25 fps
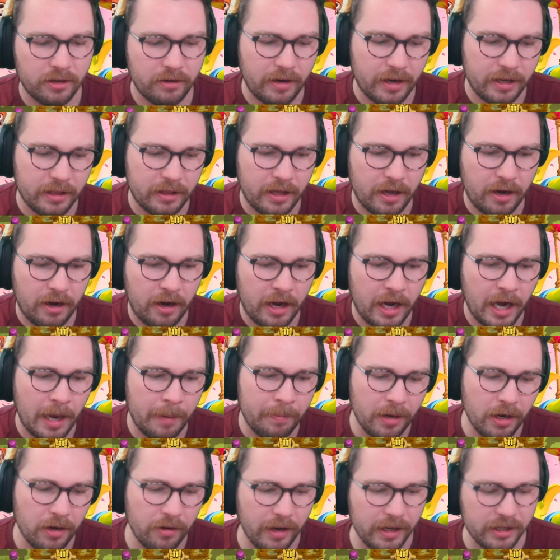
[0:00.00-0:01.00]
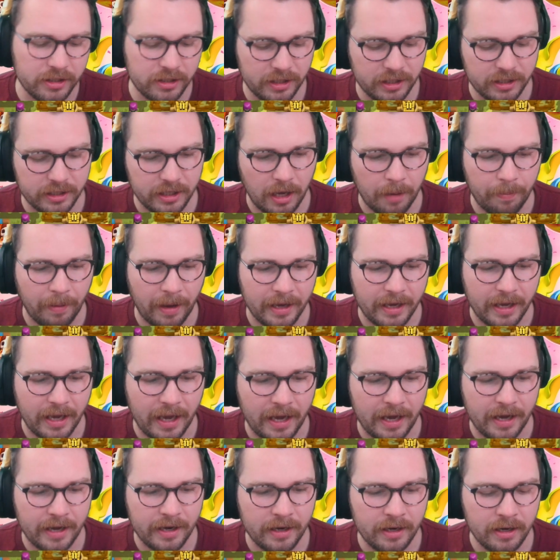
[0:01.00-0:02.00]
right there. And I'm gonna rage this up. I
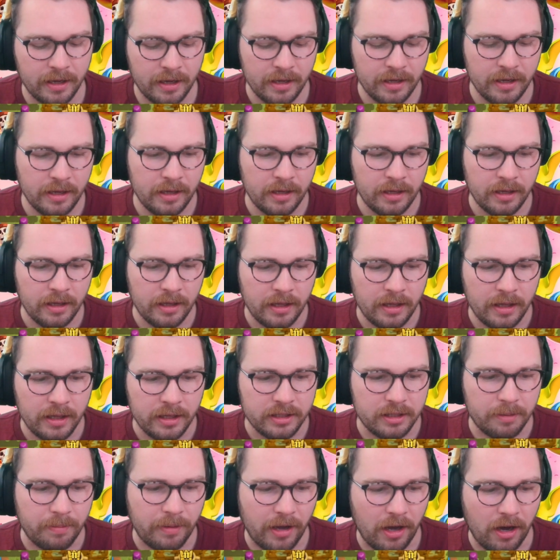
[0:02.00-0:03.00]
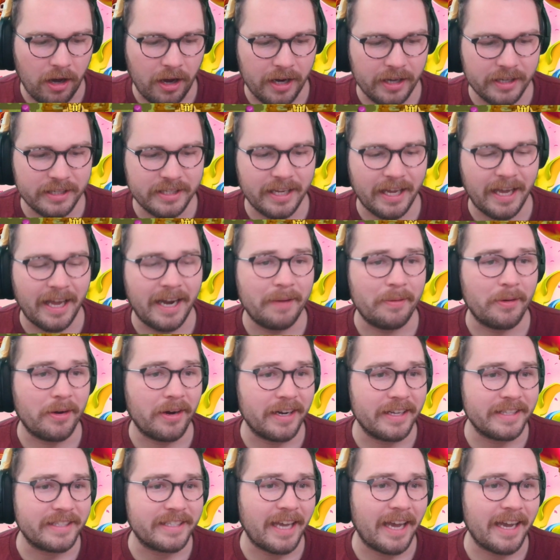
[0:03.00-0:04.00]
can, to be honest, and we're
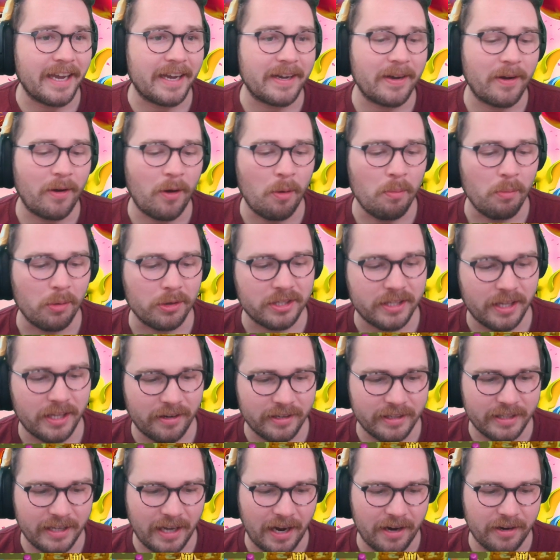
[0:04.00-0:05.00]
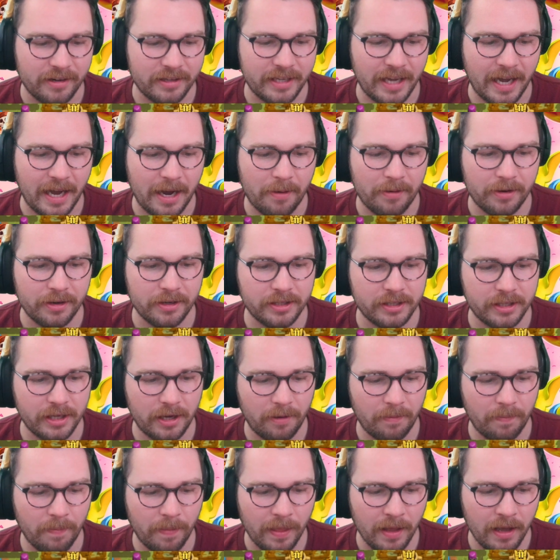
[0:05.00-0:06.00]
gonna take almost their entire tower.
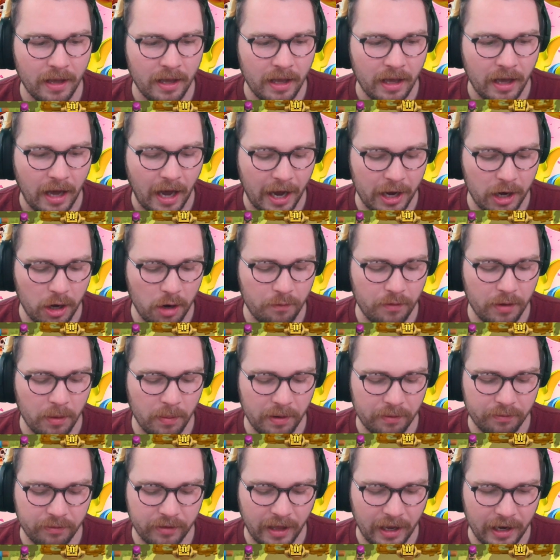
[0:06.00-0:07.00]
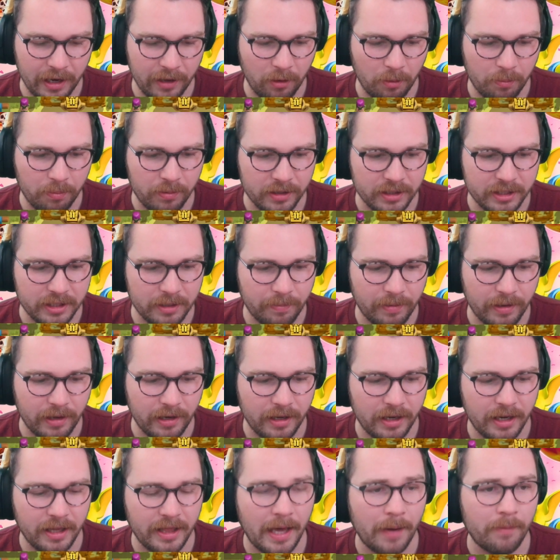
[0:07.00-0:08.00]
So I knew if he went for that Little Prince
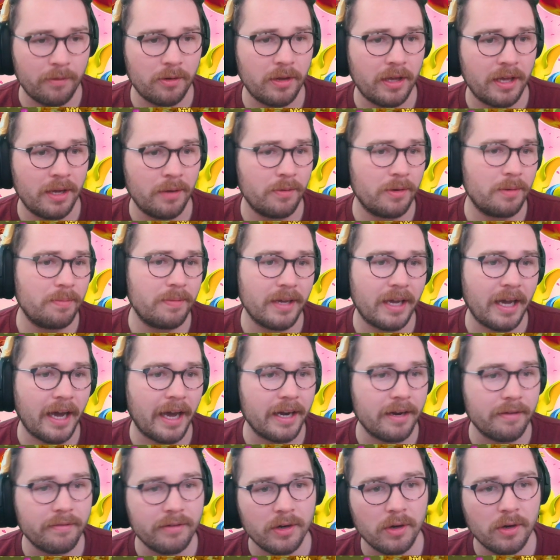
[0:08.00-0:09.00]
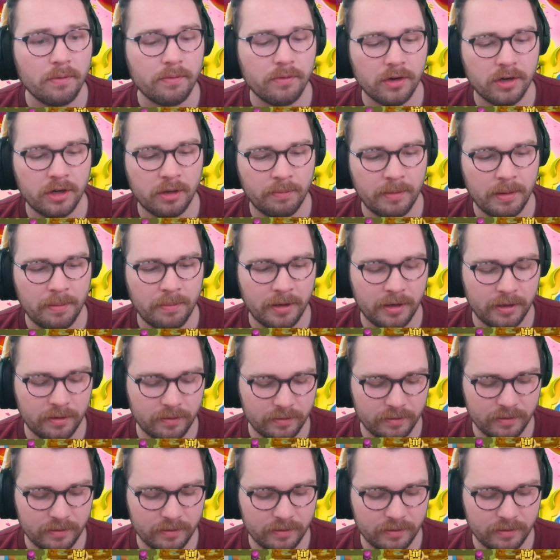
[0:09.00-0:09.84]
ability, it would be kind of an overcommitment.